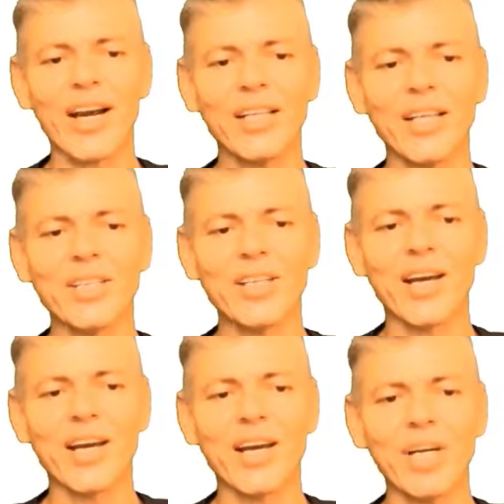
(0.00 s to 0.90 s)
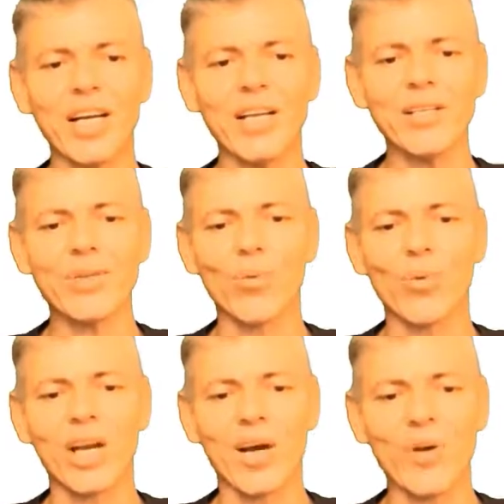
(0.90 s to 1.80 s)
character is in the uppercase
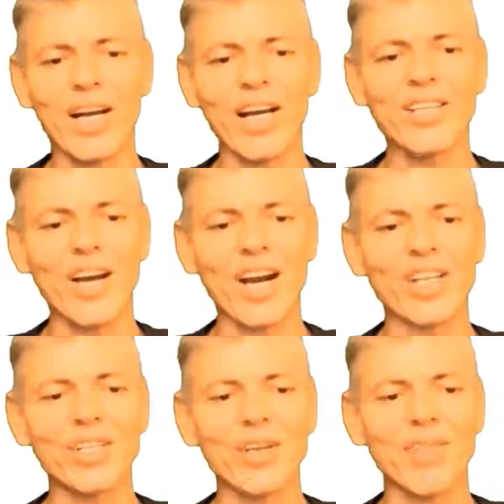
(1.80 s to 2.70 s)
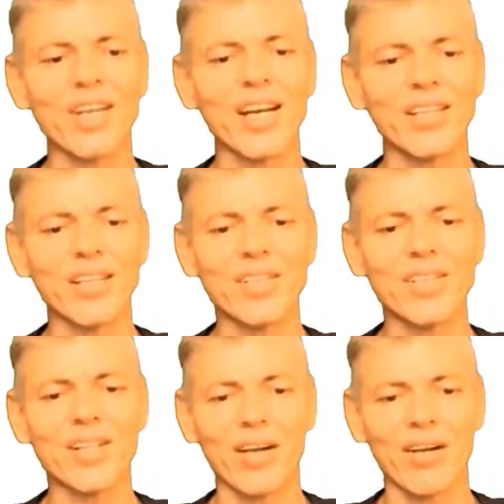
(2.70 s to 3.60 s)
or the lowercase ranges of the letters
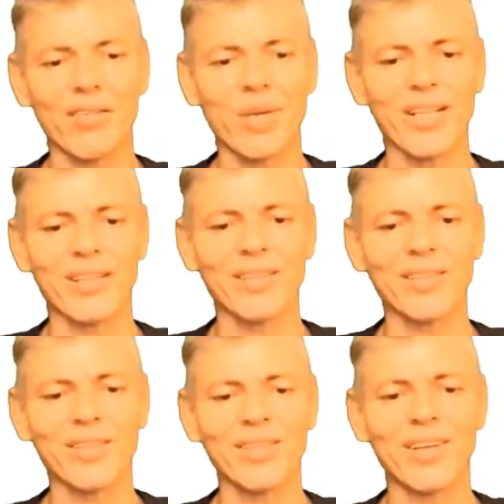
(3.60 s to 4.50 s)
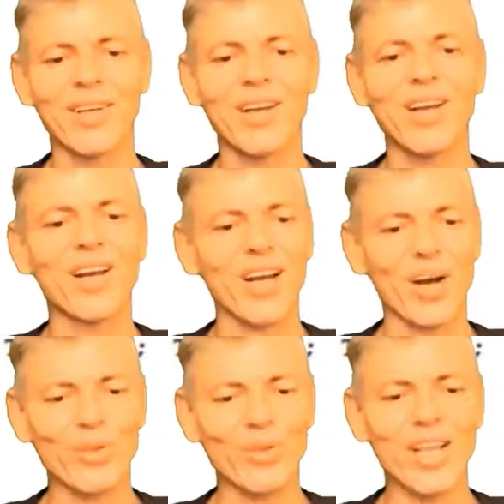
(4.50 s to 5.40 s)
in the alphabet.
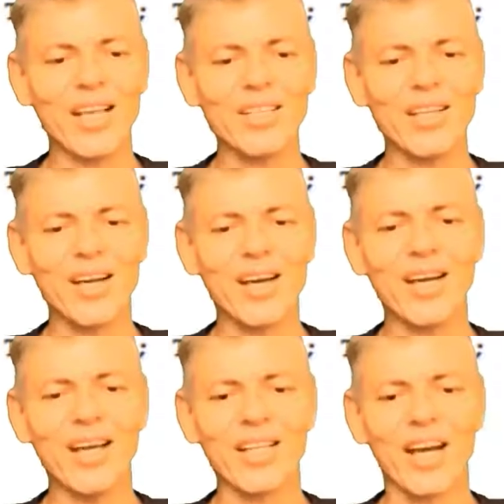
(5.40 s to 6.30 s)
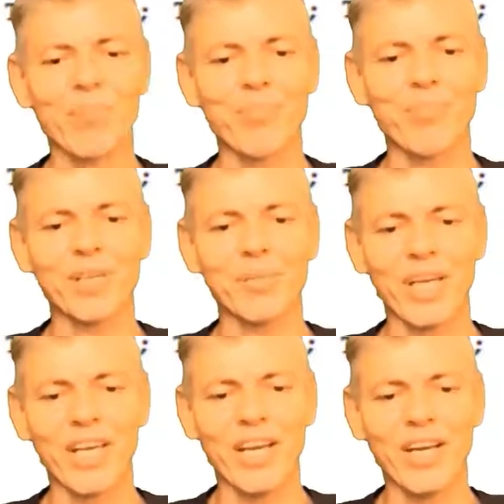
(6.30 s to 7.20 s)
Go to the next line and type
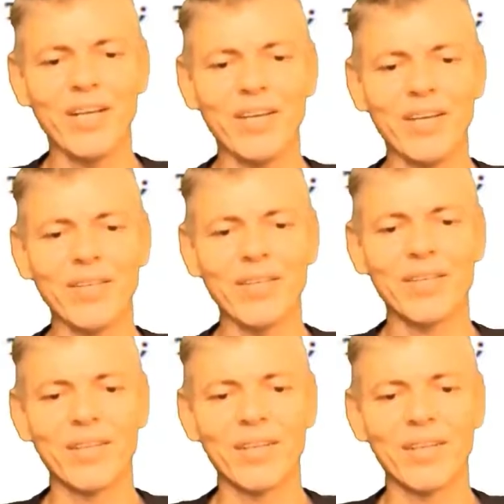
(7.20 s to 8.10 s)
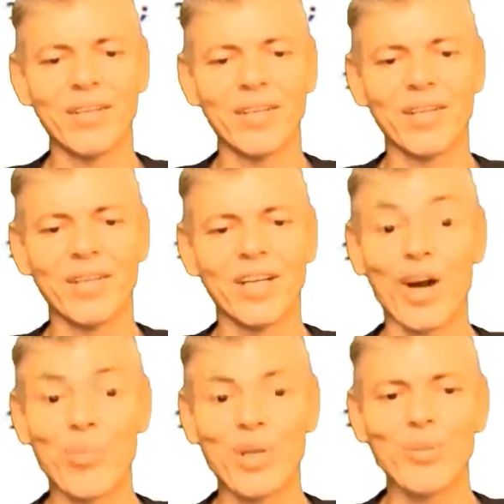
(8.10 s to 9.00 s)
begin.
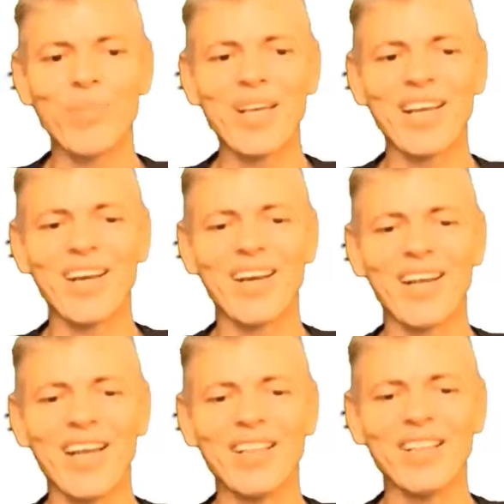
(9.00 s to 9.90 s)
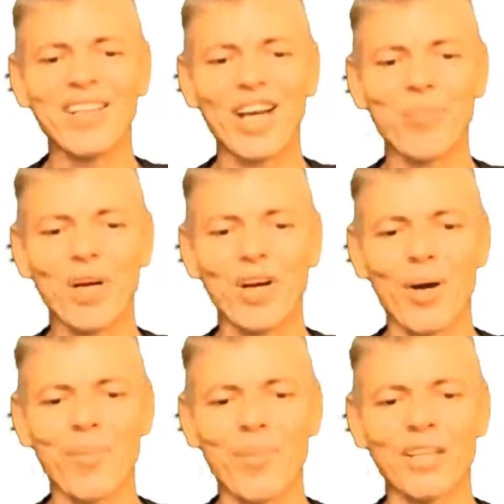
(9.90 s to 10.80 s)
Go between begin and end and type a
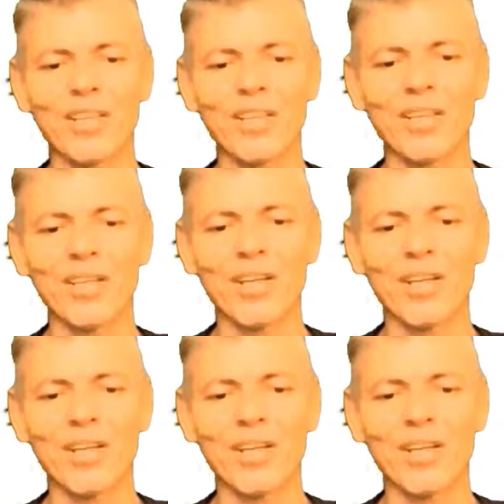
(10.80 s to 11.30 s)
comment.